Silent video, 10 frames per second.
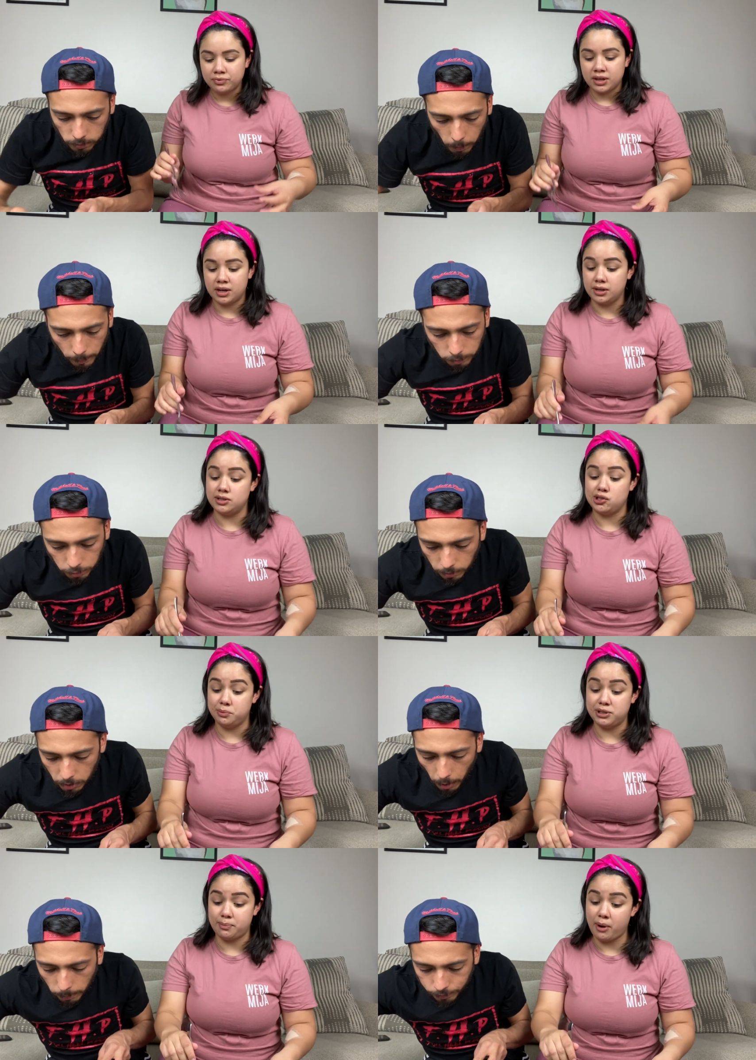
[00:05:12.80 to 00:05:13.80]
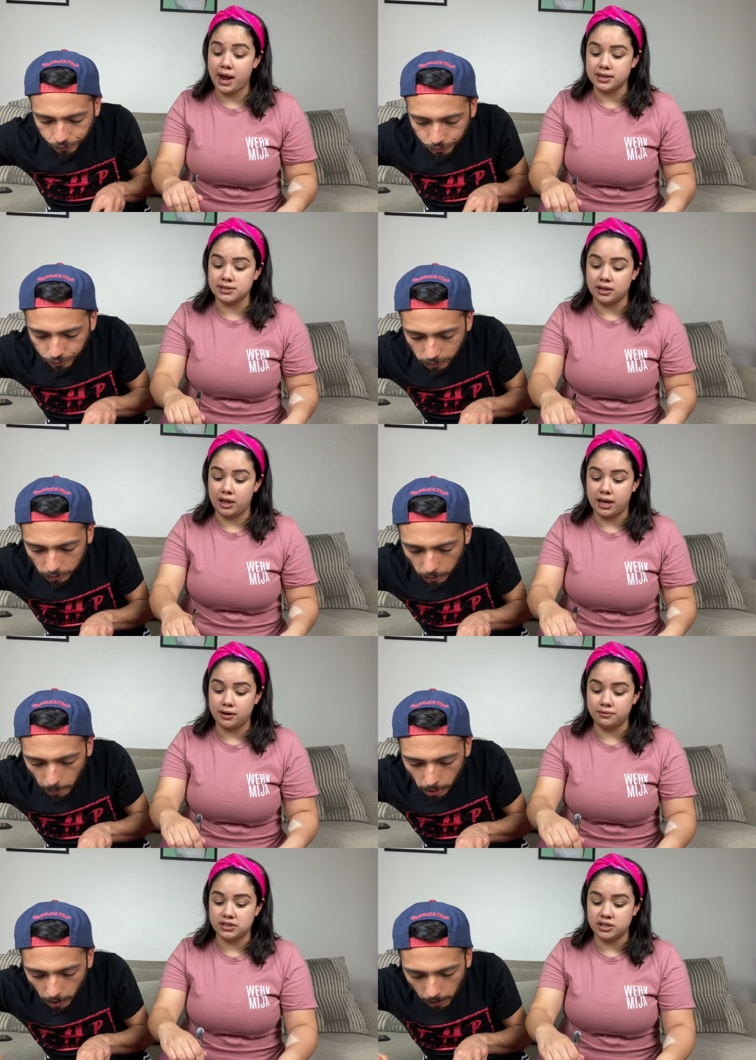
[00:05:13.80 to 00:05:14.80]
Speaker 1: because you'll be surprised, a lot
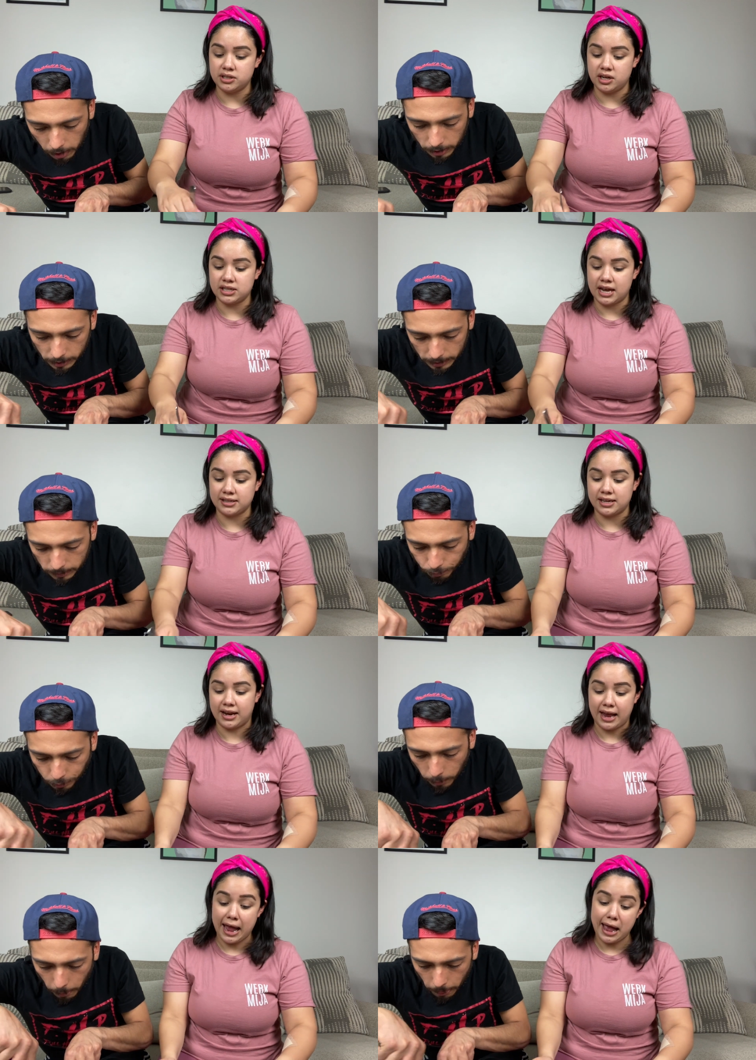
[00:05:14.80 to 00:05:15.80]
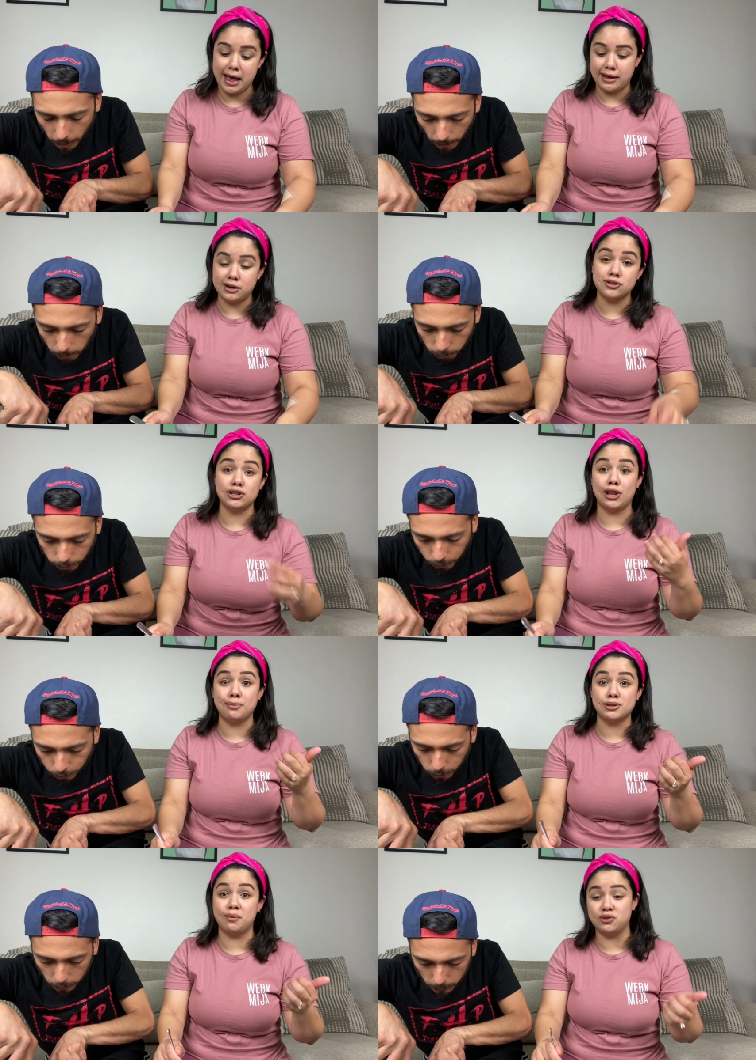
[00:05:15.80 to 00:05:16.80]
of seasonings has like, and here's a
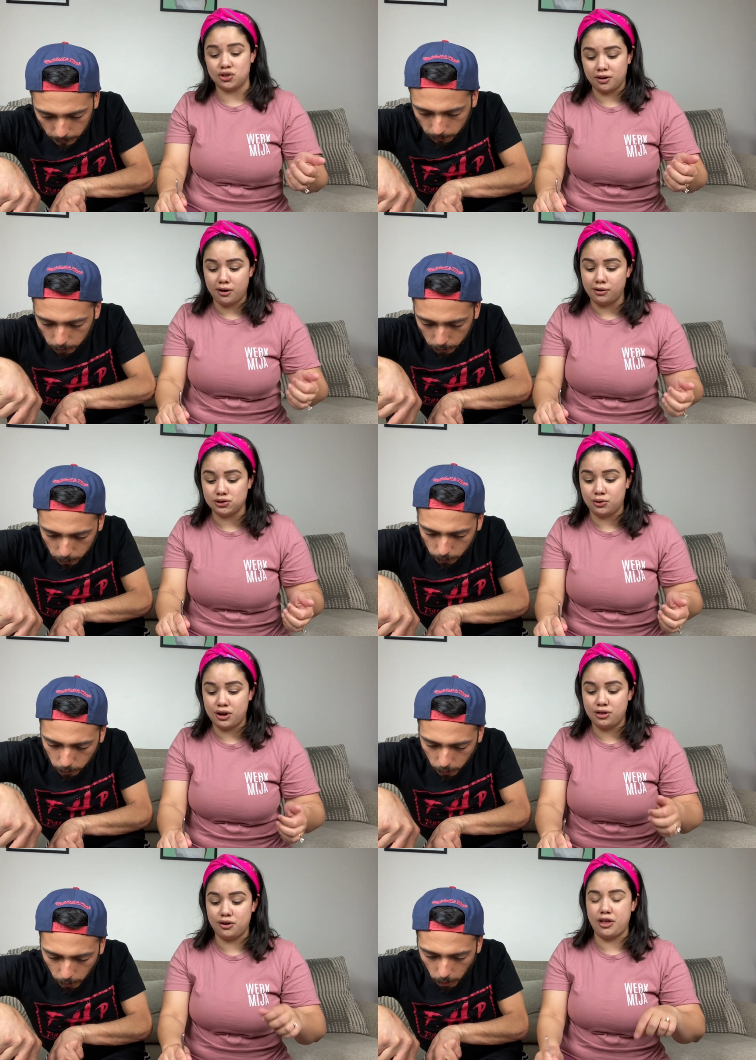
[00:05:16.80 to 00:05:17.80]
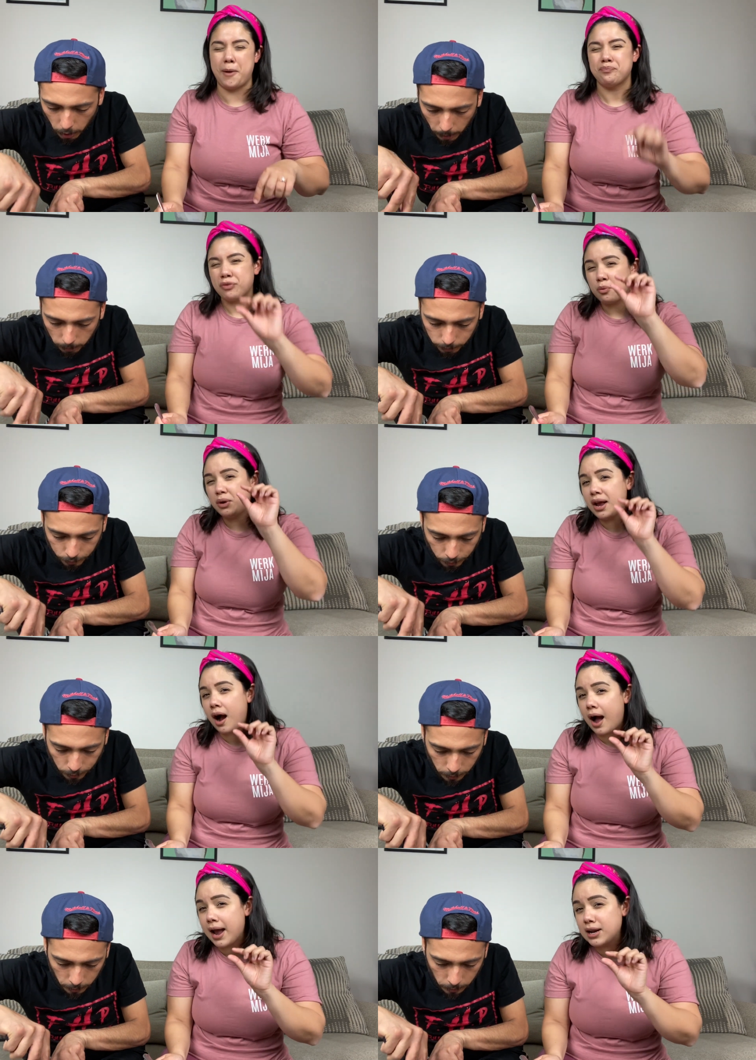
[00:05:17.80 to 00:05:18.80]
lump sum of sugar also in there that we
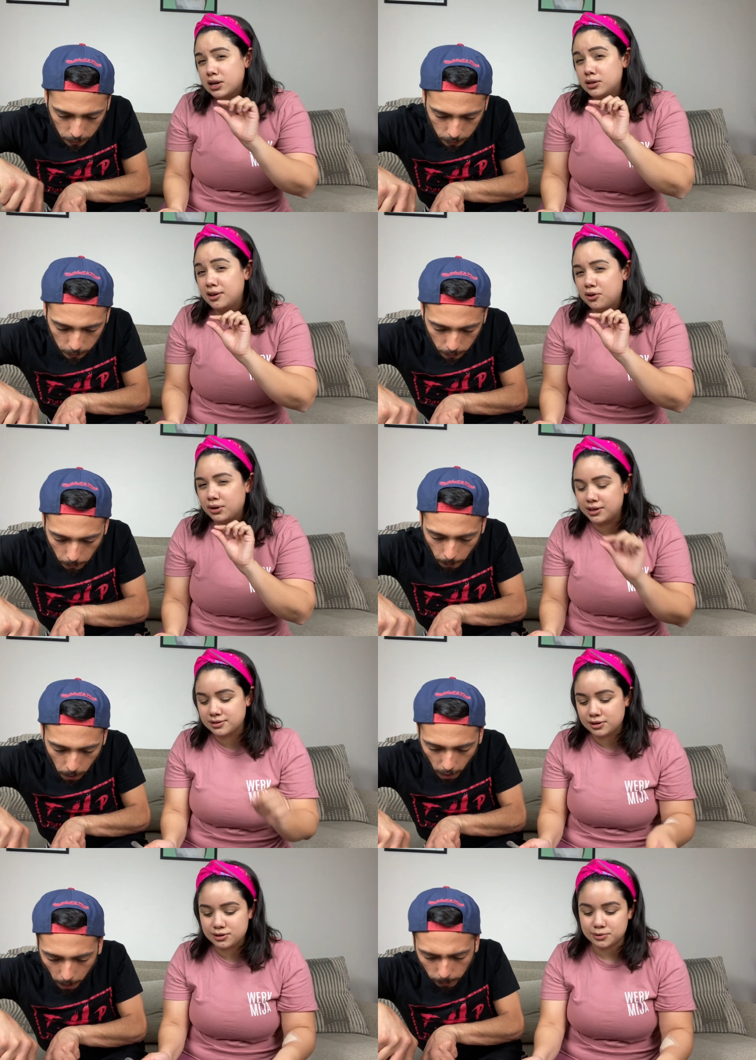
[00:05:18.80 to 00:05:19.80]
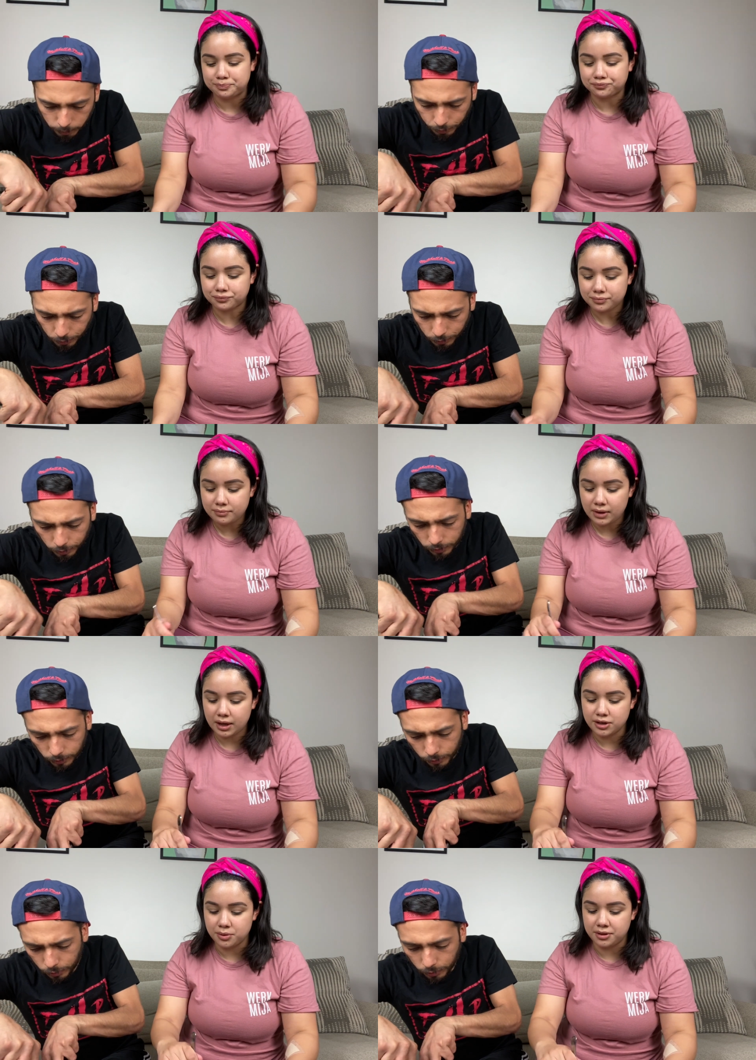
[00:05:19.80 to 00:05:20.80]
hide in the ingredients list,
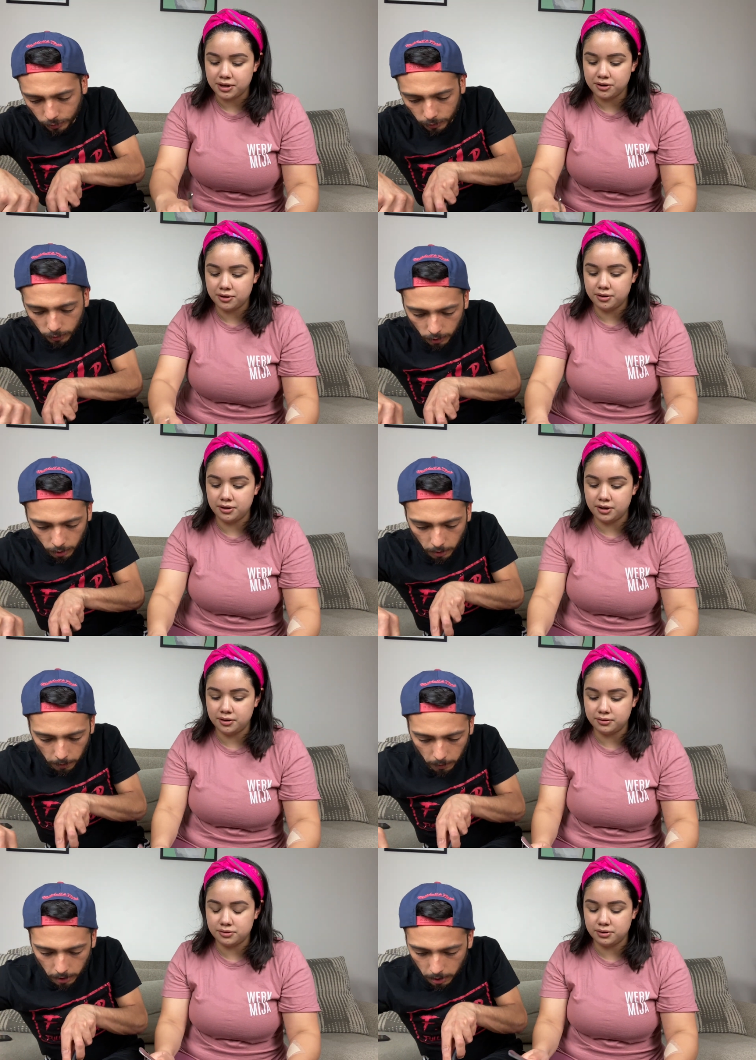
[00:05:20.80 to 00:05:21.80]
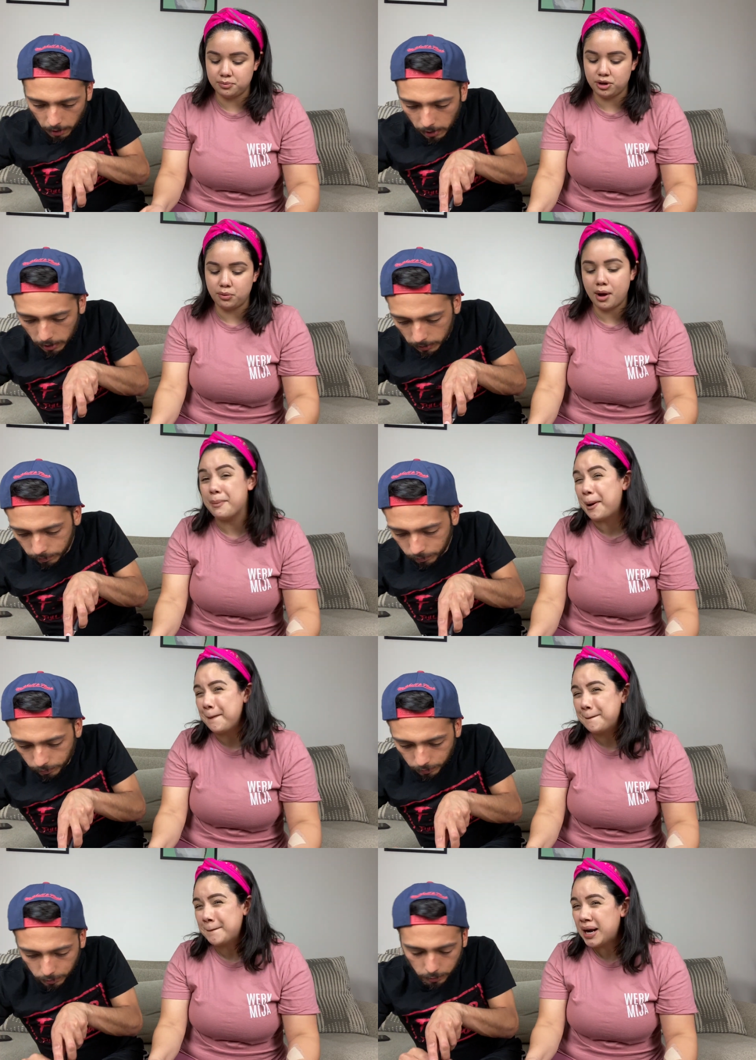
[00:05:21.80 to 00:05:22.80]
and you think you're, you know, doing pretty well,
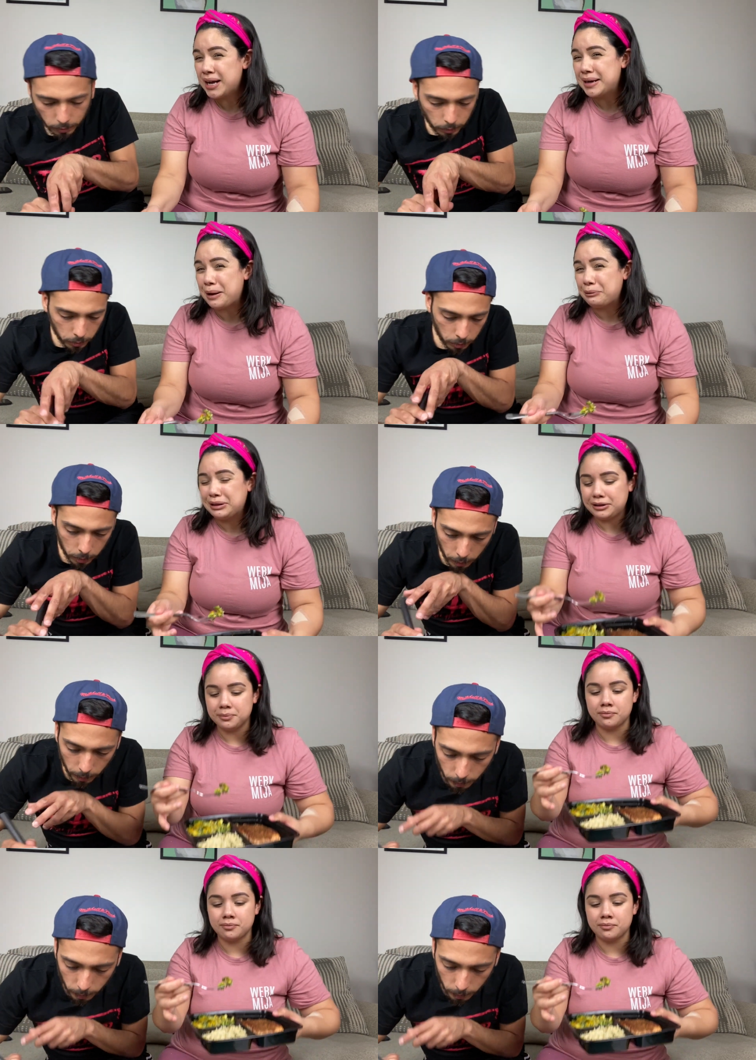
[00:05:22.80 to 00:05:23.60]
but not really.